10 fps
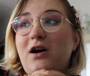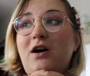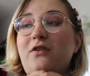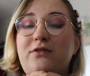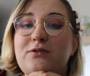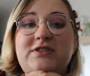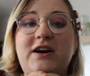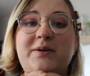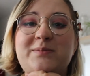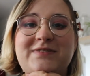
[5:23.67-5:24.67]
of all
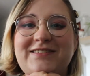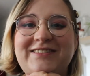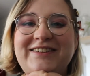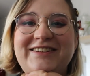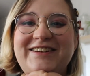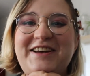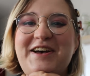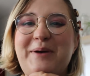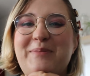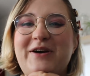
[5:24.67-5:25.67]
times
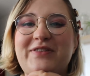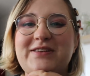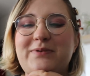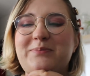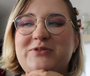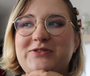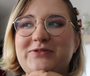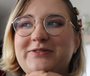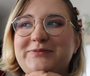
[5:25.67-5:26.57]
about this webtoon.